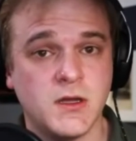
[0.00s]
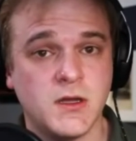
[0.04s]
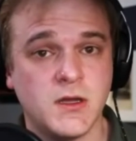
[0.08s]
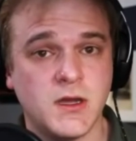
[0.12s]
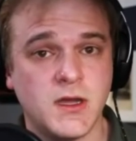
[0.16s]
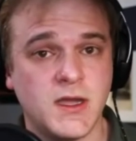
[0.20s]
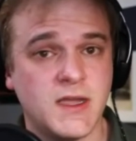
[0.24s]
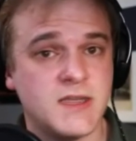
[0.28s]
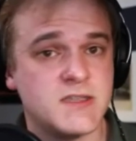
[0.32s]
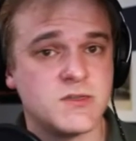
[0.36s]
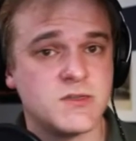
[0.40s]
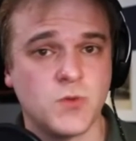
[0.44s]

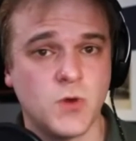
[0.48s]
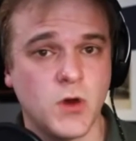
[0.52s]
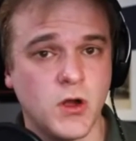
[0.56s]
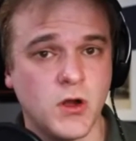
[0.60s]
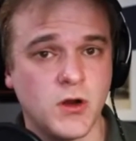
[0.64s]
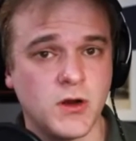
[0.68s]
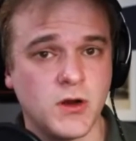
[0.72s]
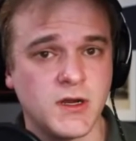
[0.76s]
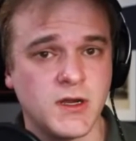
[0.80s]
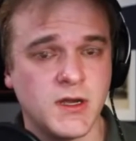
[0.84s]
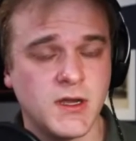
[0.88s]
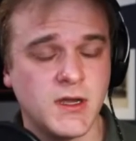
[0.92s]
it's wrong
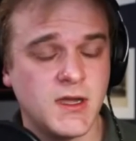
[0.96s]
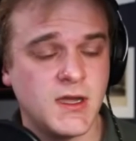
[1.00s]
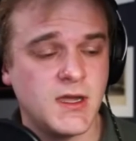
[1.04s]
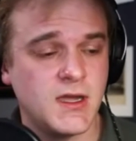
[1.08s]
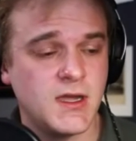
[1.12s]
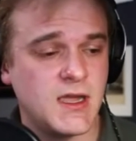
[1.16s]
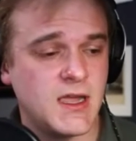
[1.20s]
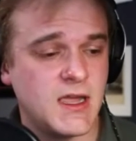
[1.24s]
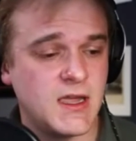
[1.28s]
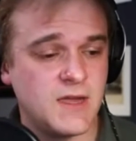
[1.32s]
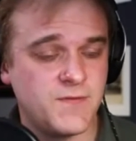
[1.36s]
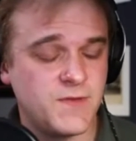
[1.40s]
wow.
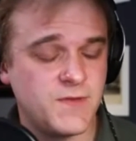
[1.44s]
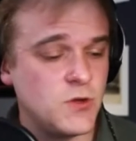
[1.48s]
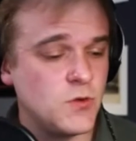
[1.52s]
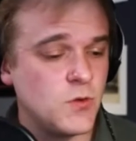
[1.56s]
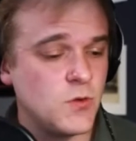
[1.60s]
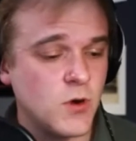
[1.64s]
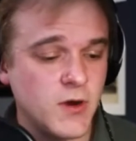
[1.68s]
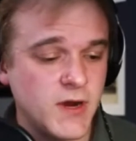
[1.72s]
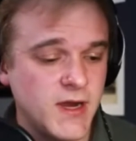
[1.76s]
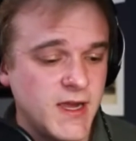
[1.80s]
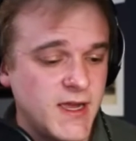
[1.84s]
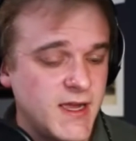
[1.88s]
yeah. if you
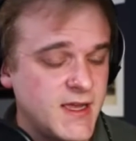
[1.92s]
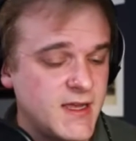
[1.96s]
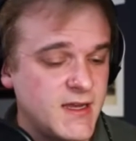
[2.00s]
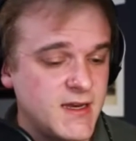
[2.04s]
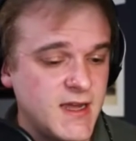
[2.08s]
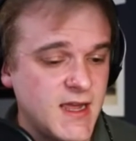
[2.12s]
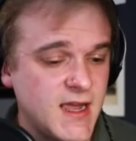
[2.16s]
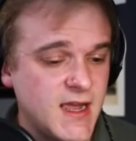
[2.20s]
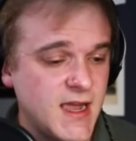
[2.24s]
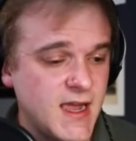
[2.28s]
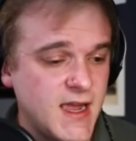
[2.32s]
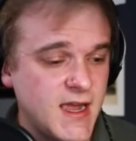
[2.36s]
are
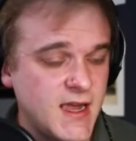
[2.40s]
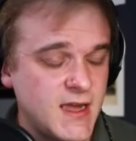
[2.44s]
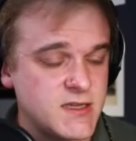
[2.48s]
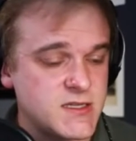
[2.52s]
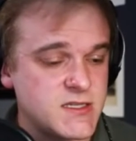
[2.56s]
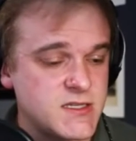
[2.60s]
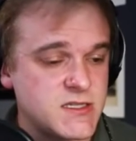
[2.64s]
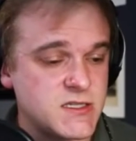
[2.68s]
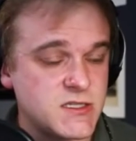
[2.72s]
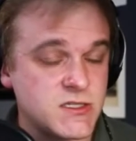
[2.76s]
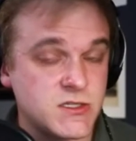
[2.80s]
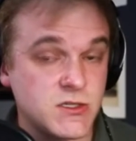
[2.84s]
in a
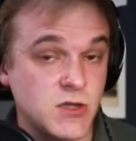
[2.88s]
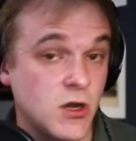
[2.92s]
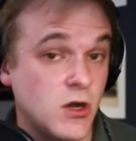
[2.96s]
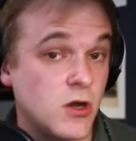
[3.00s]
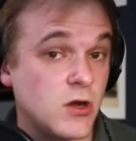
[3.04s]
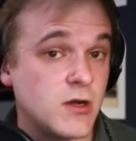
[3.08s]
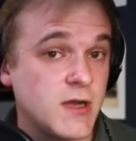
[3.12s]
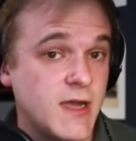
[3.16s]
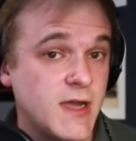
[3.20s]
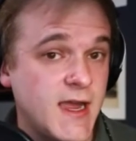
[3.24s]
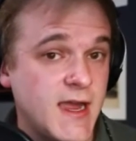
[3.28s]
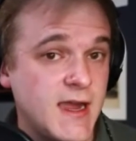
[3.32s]

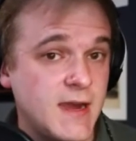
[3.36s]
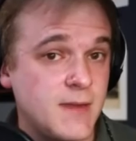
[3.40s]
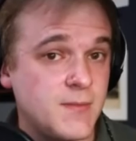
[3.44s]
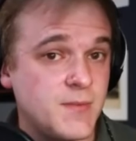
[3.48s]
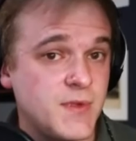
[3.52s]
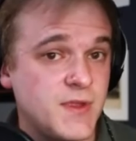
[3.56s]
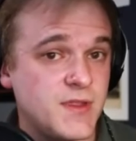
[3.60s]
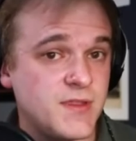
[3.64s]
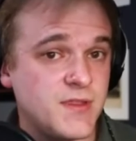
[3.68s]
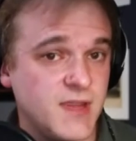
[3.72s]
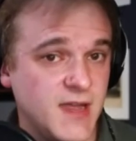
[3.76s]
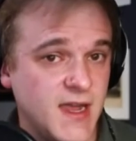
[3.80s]
stall game
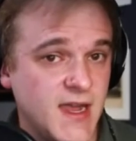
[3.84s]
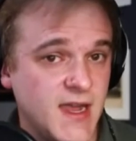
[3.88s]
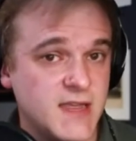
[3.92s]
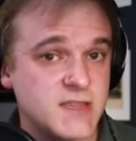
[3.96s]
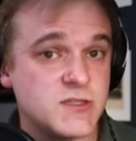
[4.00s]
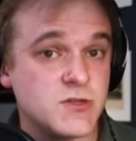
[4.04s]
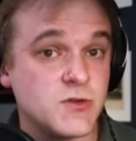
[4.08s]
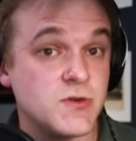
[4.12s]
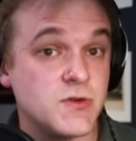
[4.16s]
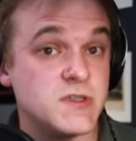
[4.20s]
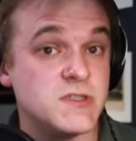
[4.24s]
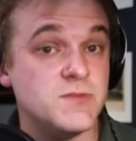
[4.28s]
the
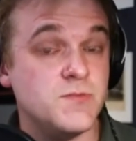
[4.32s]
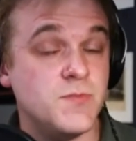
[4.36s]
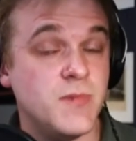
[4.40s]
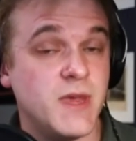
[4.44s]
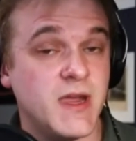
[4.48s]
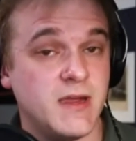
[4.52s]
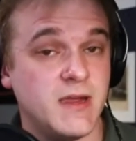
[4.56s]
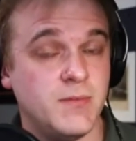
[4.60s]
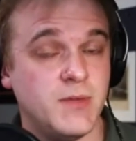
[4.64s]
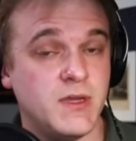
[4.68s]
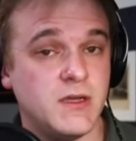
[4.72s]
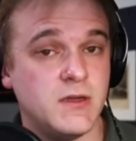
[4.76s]
answer is
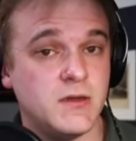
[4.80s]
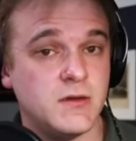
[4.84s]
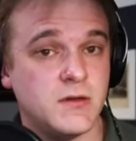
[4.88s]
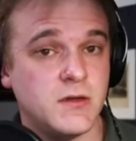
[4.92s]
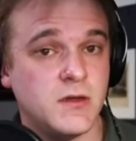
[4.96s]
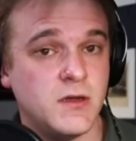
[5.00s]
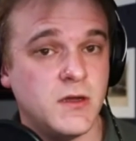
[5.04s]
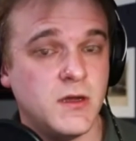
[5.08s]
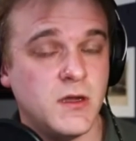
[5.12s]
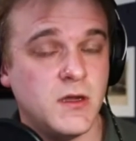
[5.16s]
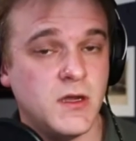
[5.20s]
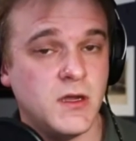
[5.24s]
maybe
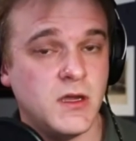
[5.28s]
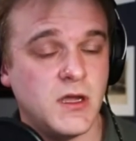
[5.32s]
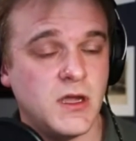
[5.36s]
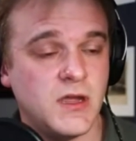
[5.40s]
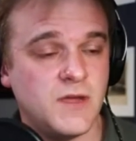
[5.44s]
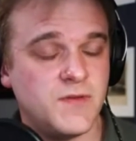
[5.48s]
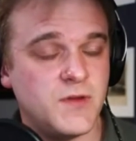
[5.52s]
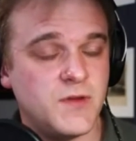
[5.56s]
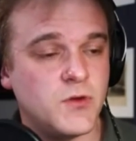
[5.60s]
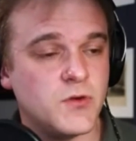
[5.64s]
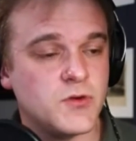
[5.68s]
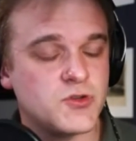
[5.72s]

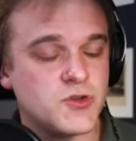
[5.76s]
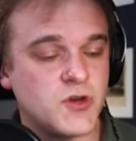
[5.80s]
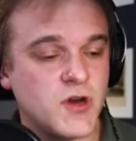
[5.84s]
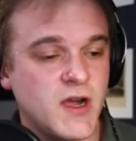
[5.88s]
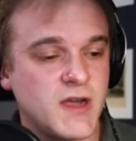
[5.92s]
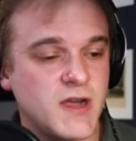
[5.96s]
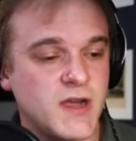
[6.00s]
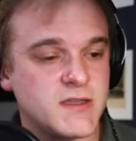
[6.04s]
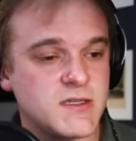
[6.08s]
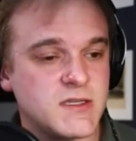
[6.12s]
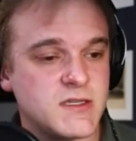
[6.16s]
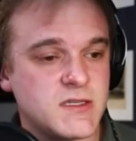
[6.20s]
if you are
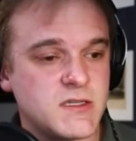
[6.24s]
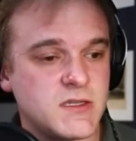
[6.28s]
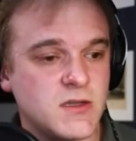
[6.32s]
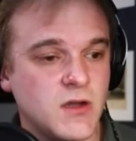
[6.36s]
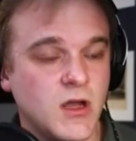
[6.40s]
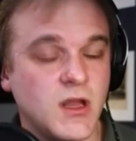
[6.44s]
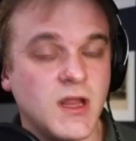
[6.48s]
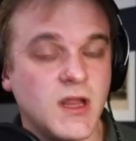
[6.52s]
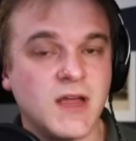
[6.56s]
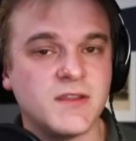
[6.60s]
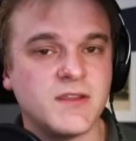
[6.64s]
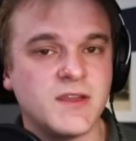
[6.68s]
trying to
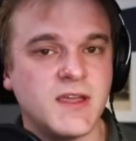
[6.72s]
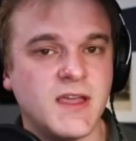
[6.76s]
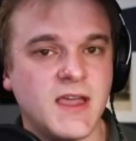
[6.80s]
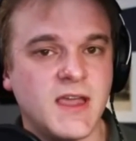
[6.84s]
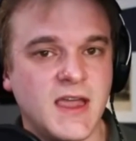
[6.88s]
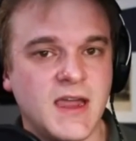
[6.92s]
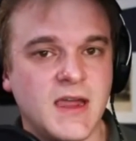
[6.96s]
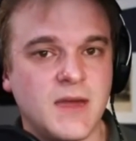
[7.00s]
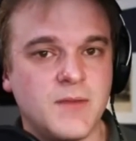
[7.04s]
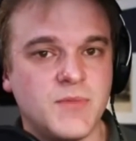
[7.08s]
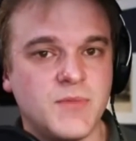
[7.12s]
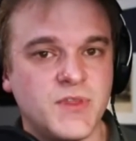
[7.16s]
stall out the
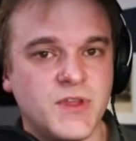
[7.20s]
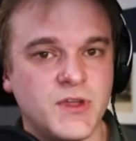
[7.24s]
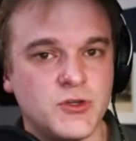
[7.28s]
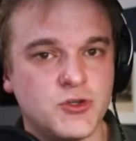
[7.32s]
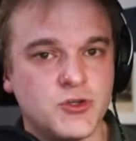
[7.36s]
game then